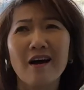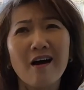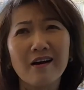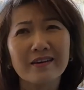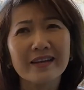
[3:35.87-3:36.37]
The
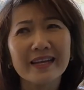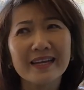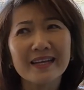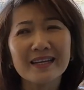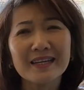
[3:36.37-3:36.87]

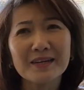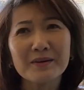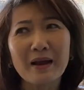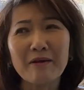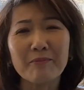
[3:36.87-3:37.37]
awning
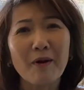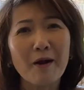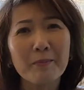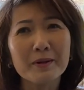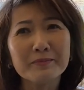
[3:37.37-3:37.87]
have
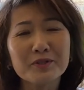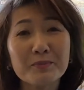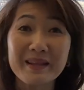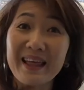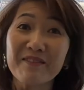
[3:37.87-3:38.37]
problem too,
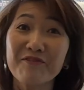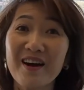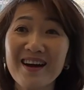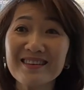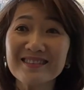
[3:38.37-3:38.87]
but then
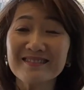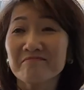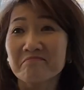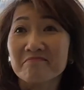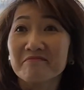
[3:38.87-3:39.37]
for us,
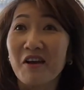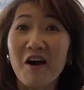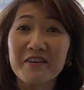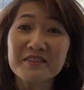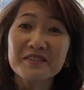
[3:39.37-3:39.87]
the
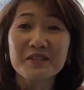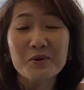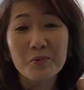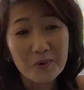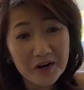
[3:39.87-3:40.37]
awning
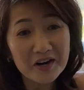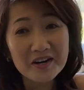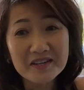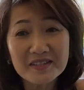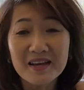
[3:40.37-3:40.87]
still
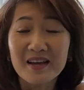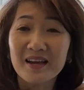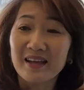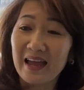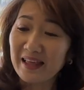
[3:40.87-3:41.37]
works,
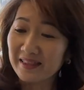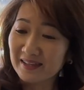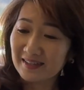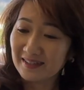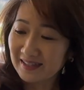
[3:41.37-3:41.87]
and
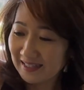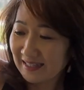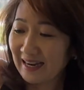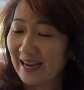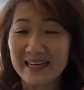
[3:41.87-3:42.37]
the
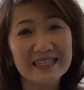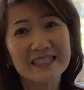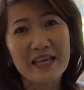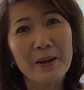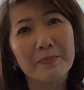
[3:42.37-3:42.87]
sliding
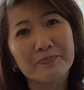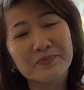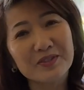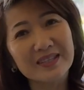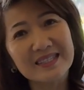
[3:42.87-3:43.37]
step
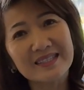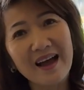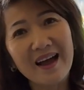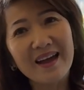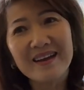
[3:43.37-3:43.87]
to the
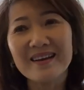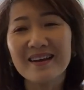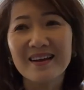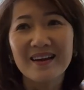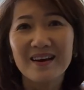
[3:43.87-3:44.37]
side,
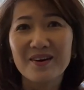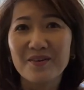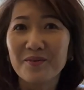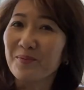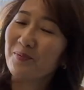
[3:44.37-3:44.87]

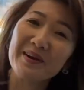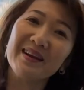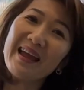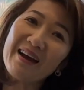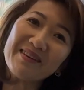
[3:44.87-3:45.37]

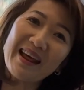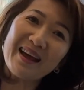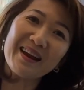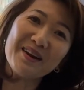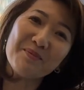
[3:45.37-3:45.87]
we haven't
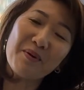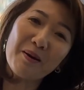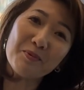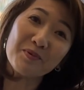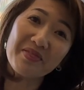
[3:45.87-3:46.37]
had any
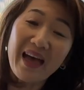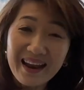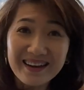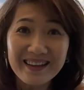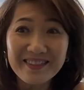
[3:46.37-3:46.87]
problem with
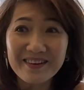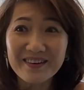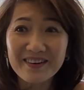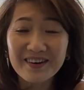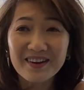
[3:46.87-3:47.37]
that either.